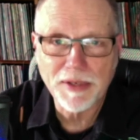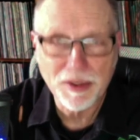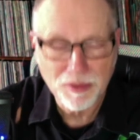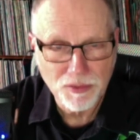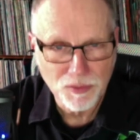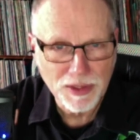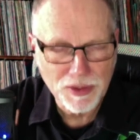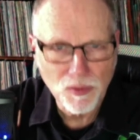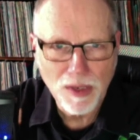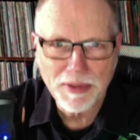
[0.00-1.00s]
I don't really
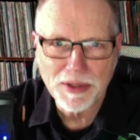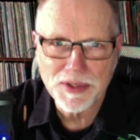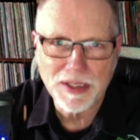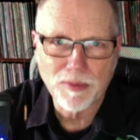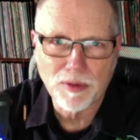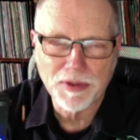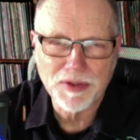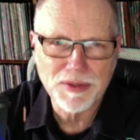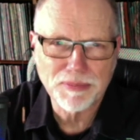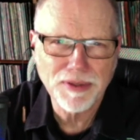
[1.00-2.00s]
do webinars anymore, but
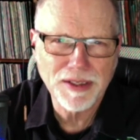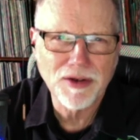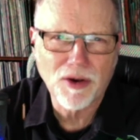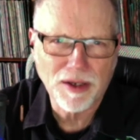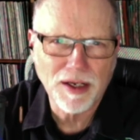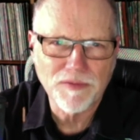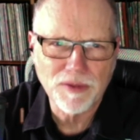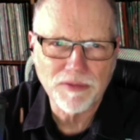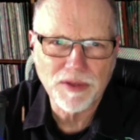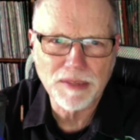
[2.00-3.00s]
there's a pretty good archive there
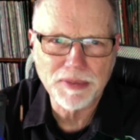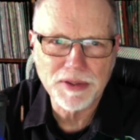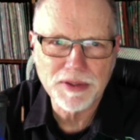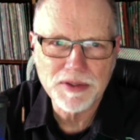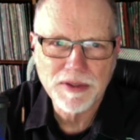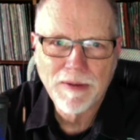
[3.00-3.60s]
of a couple of years.